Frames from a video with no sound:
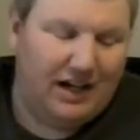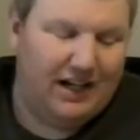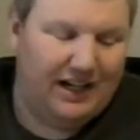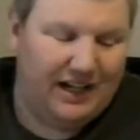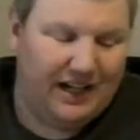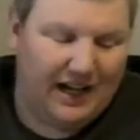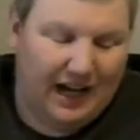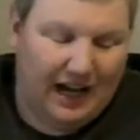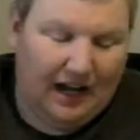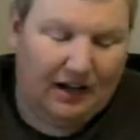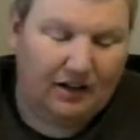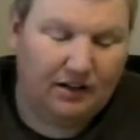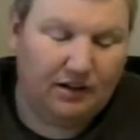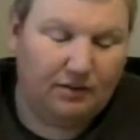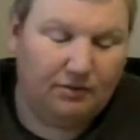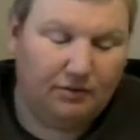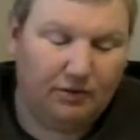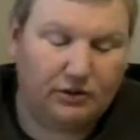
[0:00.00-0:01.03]
Yeah,
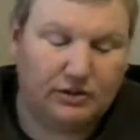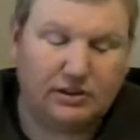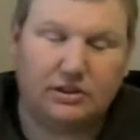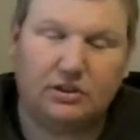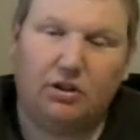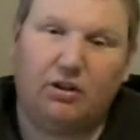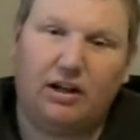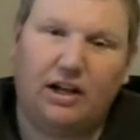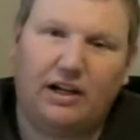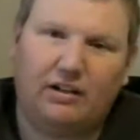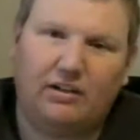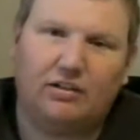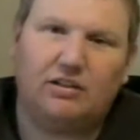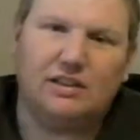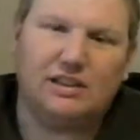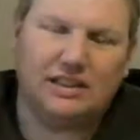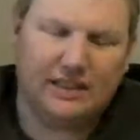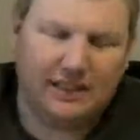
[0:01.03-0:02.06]
versus Kurt
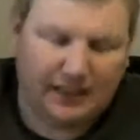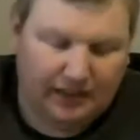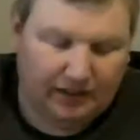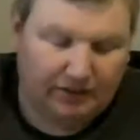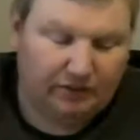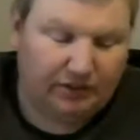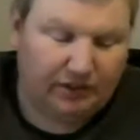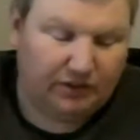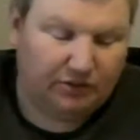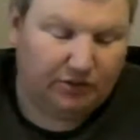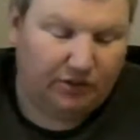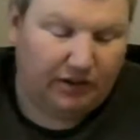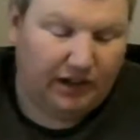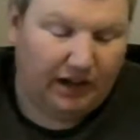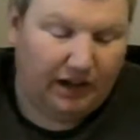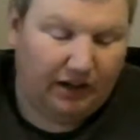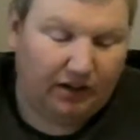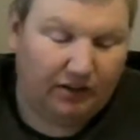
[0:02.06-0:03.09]
Angle. Getting the victory
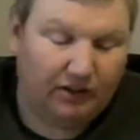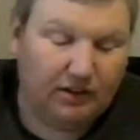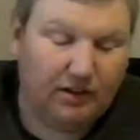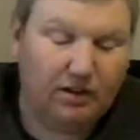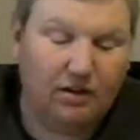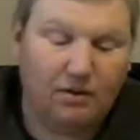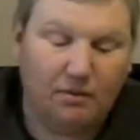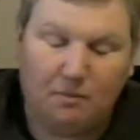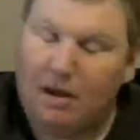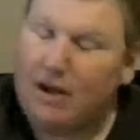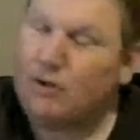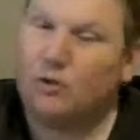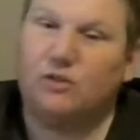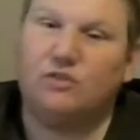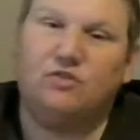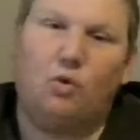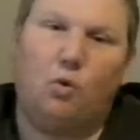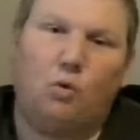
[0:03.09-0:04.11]
there. Match
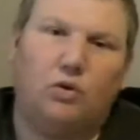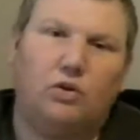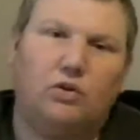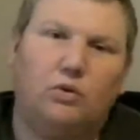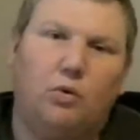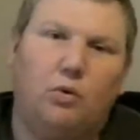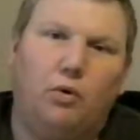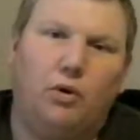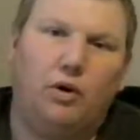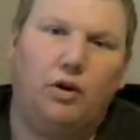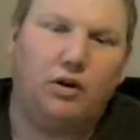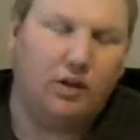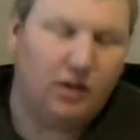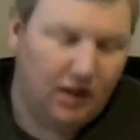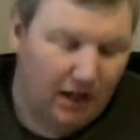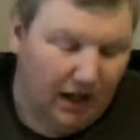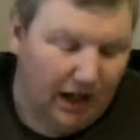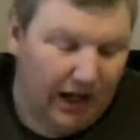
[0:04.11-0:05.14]
was 4.25.
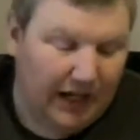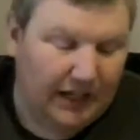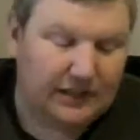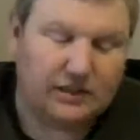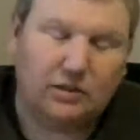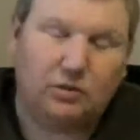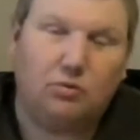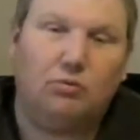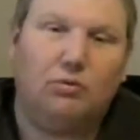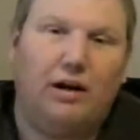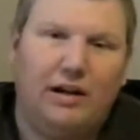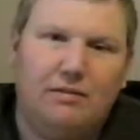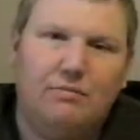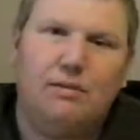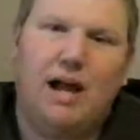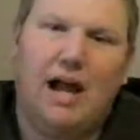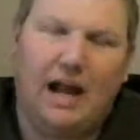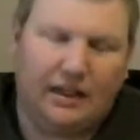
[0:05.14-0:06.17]
That is a great
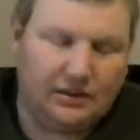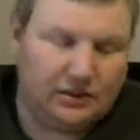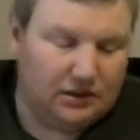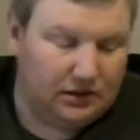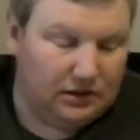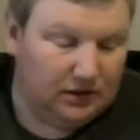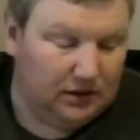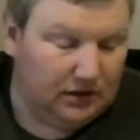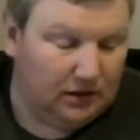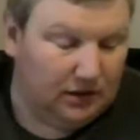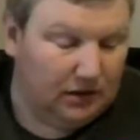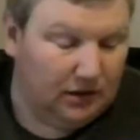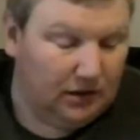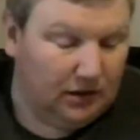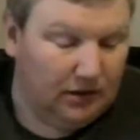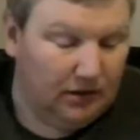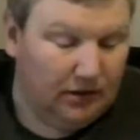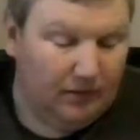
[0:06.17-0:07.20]
match.
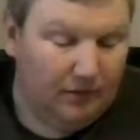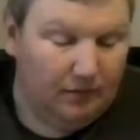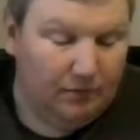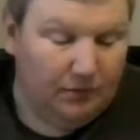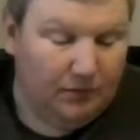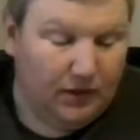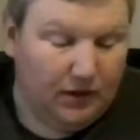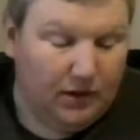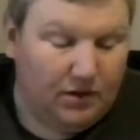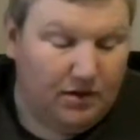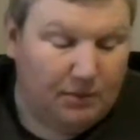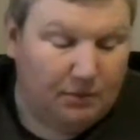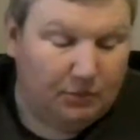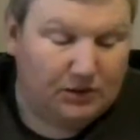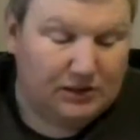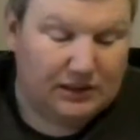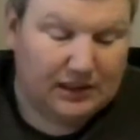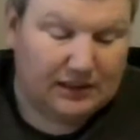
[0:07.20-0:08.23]

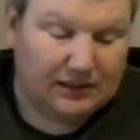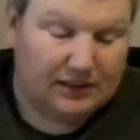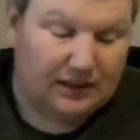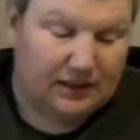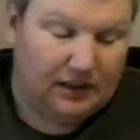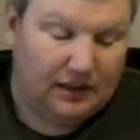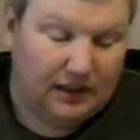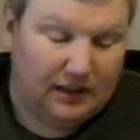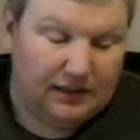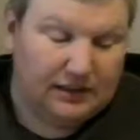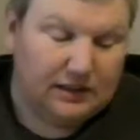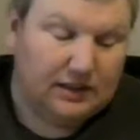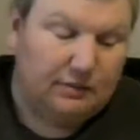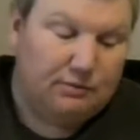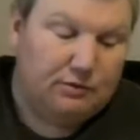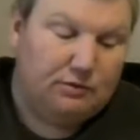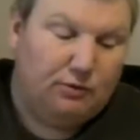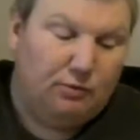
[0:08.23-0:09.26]
Number 6 on the list
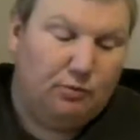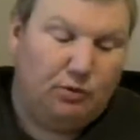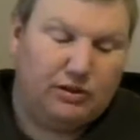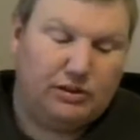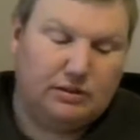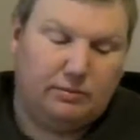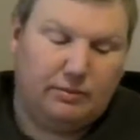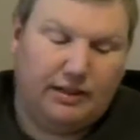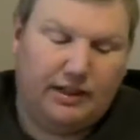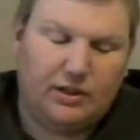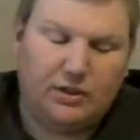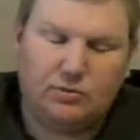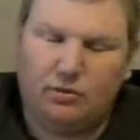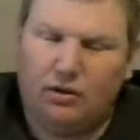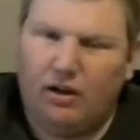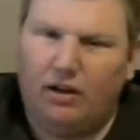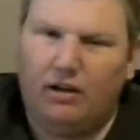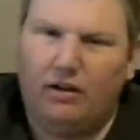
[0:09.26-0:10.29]
comes from WrestleMania
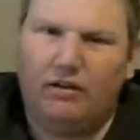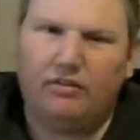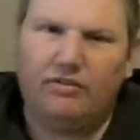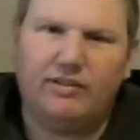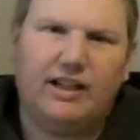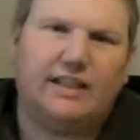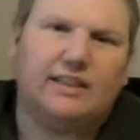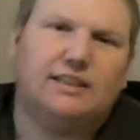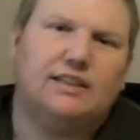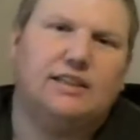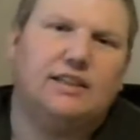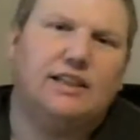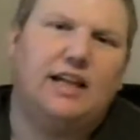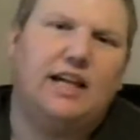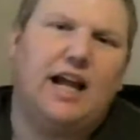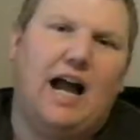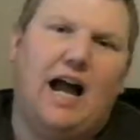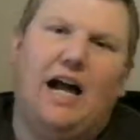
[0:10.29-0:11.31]
12. Yes,
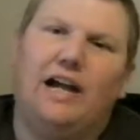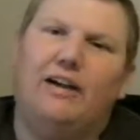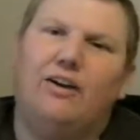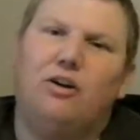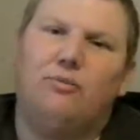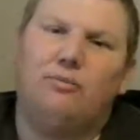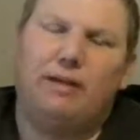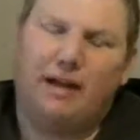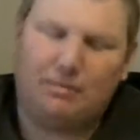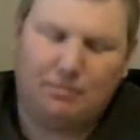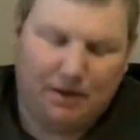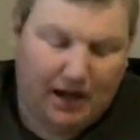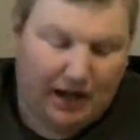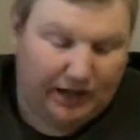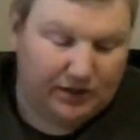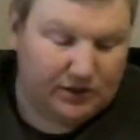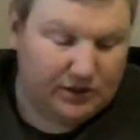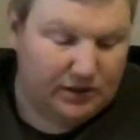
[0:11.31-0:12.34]
the Iron Man
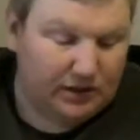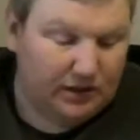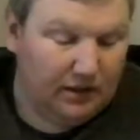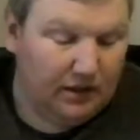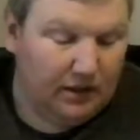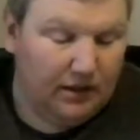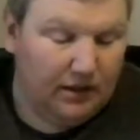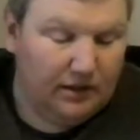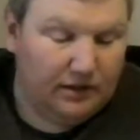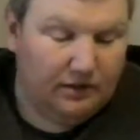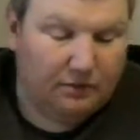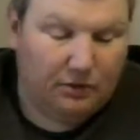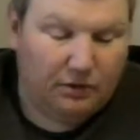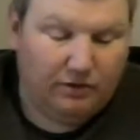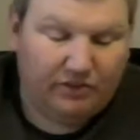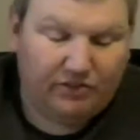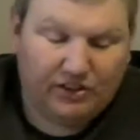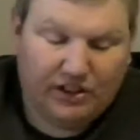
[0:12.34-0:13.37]
match.
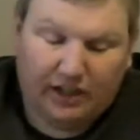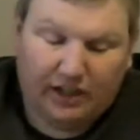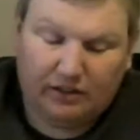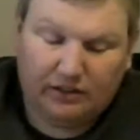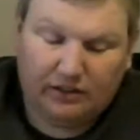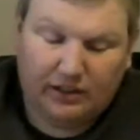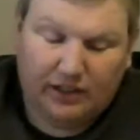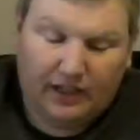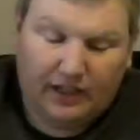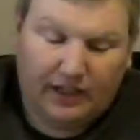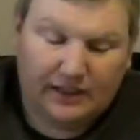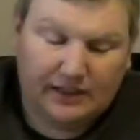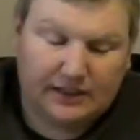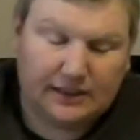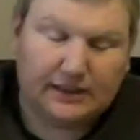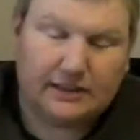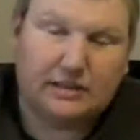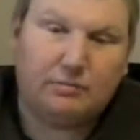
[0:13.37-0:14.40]
WWF title on the line,
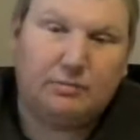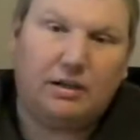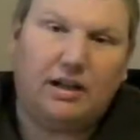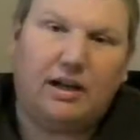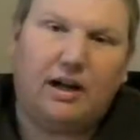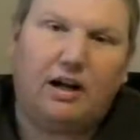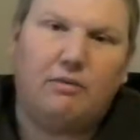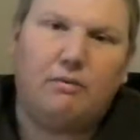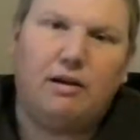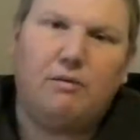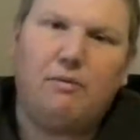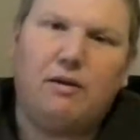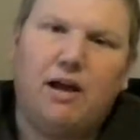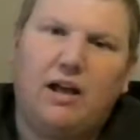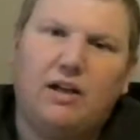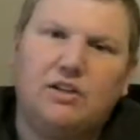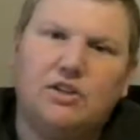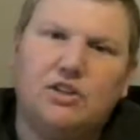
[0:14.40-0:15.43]
60-minute Iron Man
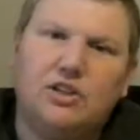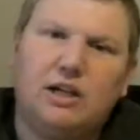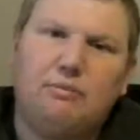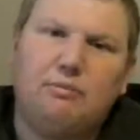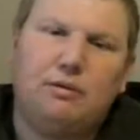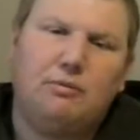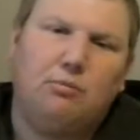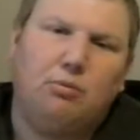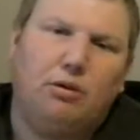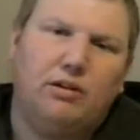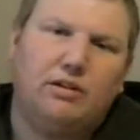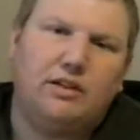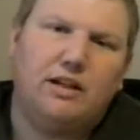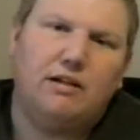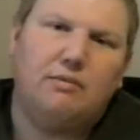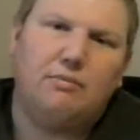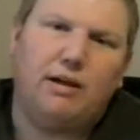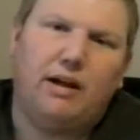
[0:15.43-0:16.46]
match. Champion Bret the
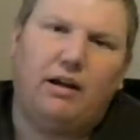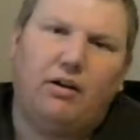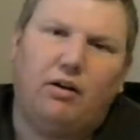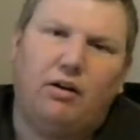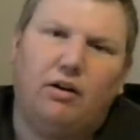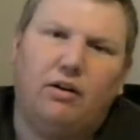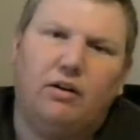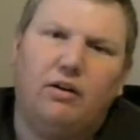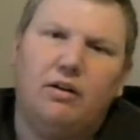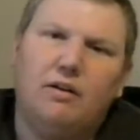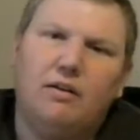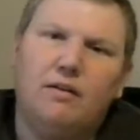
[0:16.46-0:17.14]
Hitman Hart.